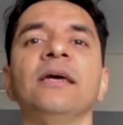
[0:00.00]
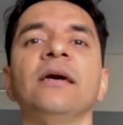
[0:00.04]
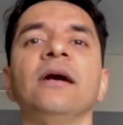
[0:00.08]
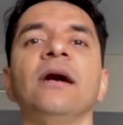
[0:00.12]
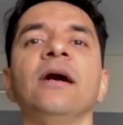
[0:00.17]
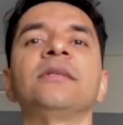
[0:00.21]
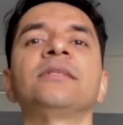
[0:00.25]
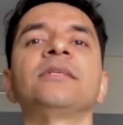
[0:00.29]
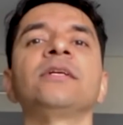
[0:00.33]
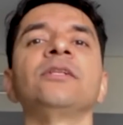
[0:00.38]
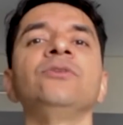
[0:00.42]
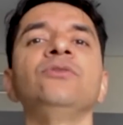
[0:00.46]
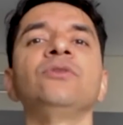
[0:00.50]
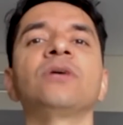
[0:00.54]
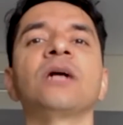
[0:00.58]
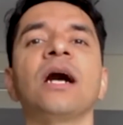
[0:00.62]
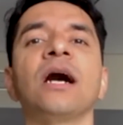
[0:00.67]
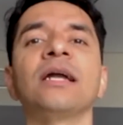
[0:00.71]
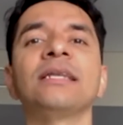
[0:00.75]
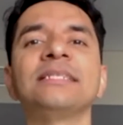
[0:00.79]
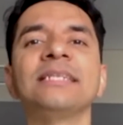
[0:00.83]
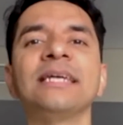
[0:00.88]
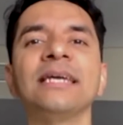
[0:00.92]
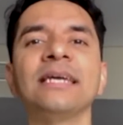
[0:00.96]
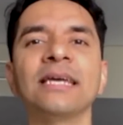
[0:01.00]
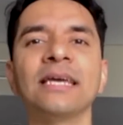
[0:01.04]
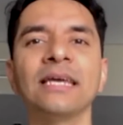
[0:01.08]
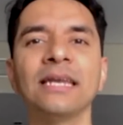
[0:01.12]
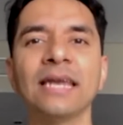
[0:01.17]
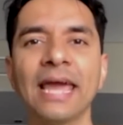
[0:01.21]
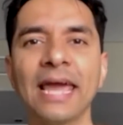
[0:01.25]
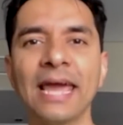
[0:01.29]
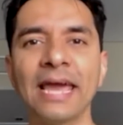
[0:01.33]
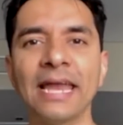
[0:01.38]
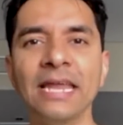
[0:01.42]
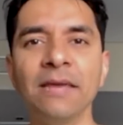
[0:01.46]
until you can't take
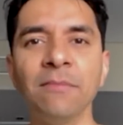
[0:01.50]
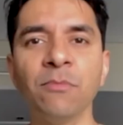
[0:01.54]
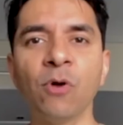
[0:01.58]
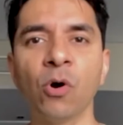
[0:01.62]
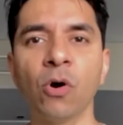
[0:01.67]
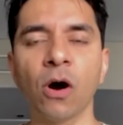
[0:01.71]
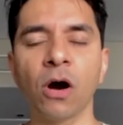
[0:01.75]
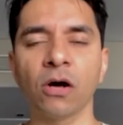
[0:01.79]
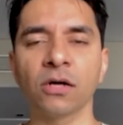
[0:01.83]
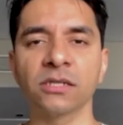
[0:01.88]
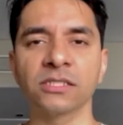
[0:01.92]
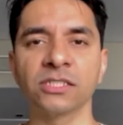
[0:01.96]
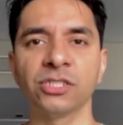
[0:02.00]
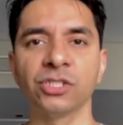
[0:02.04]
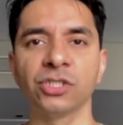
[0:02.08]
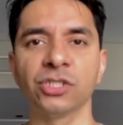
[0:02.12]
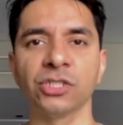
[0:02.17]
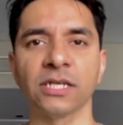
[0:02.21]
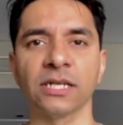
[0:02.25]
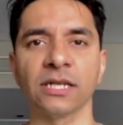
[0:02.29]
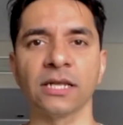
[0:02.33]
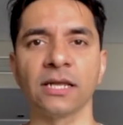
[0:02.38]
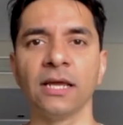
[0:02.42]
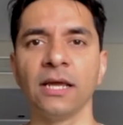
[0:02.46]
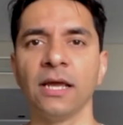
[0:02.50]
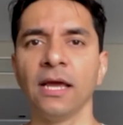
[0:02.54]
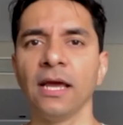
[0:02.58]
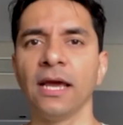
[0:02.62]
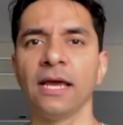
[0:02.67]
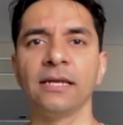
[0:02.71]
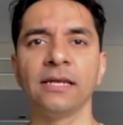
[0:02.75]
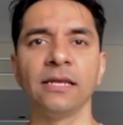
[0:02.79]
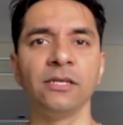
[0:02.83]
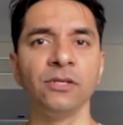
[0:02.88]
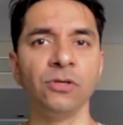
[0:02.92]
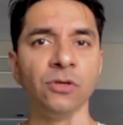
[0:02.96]
in any more oxygen.
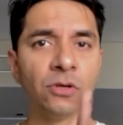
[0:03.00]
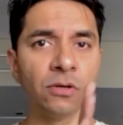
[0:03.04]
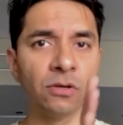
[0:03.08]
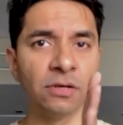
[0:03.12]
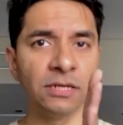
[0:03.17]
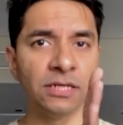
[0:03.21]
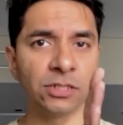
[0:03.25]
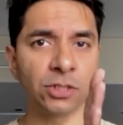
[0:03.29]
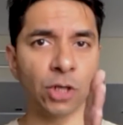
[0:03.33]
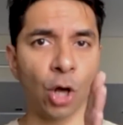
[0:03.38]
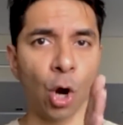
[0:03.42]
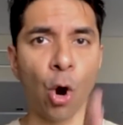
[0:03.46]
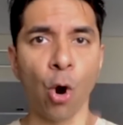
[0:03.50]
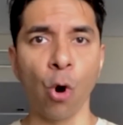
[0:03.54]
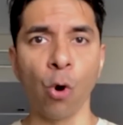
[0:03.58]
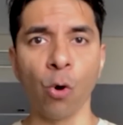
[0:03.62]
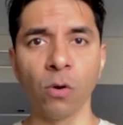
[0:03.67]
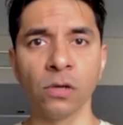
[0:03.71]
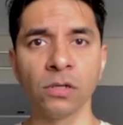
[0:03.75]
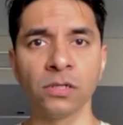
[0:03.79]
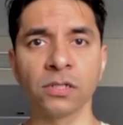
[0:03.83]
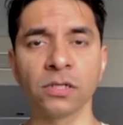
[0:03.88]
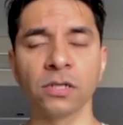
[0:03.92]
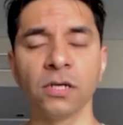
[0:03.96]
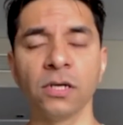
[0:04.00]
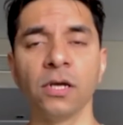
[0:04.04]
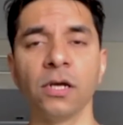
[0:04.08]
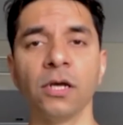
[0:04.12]
And then you don't need to hold.